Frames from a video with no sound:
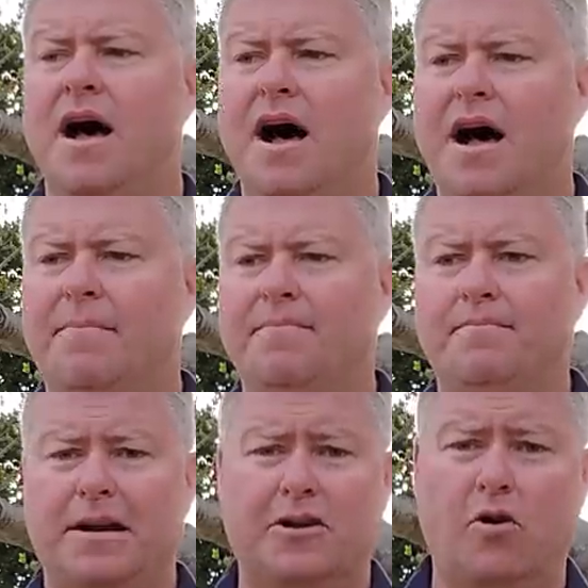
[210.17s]
Um,
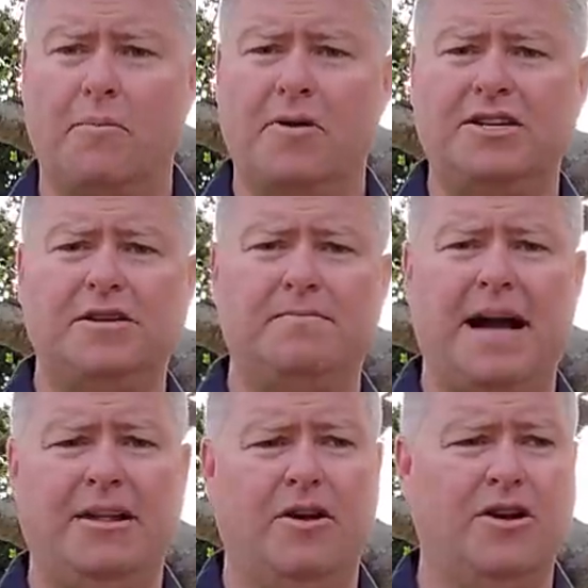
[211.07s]
but corporation,
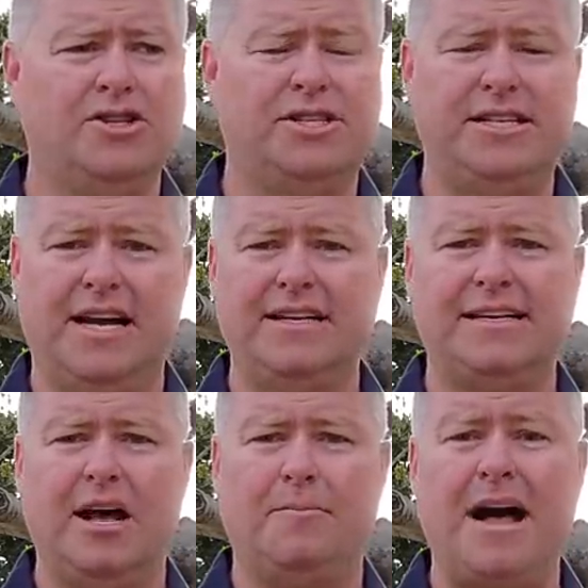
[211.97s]
by and large,
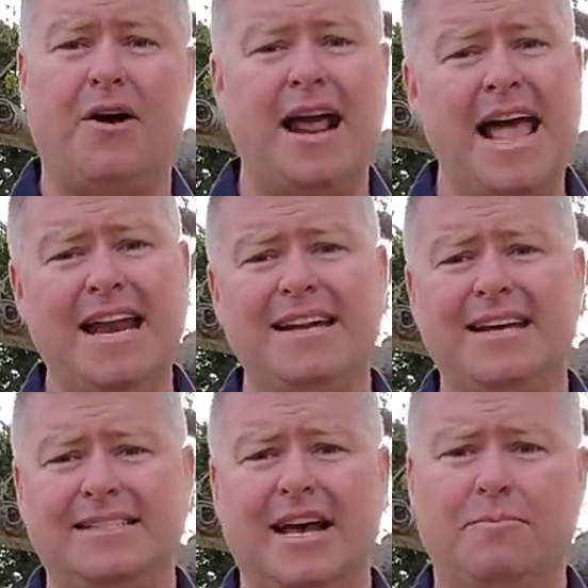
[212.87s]
does help out, and it
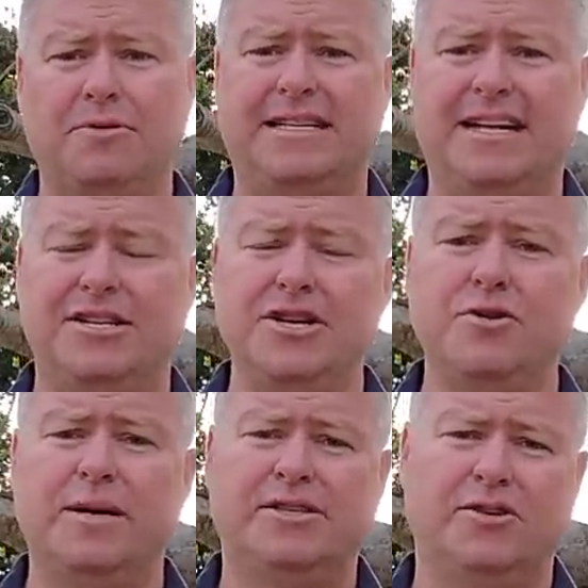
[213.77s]
does help protect
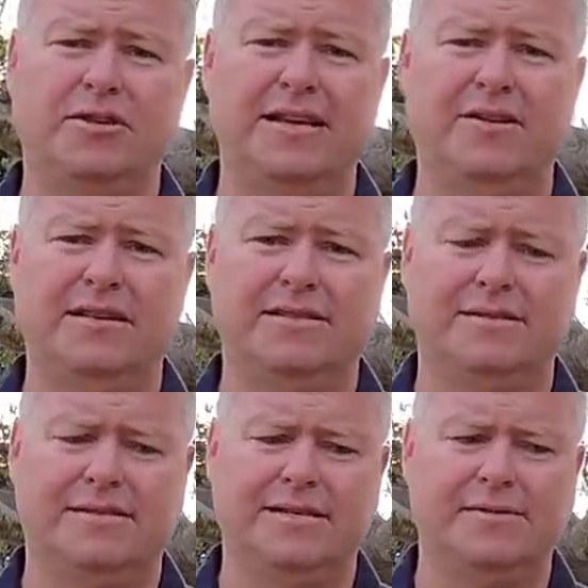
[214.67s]
you in certain legal
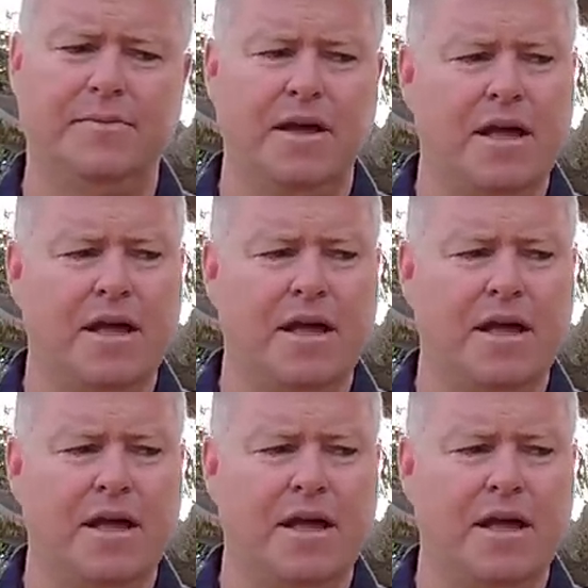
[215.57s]
instances.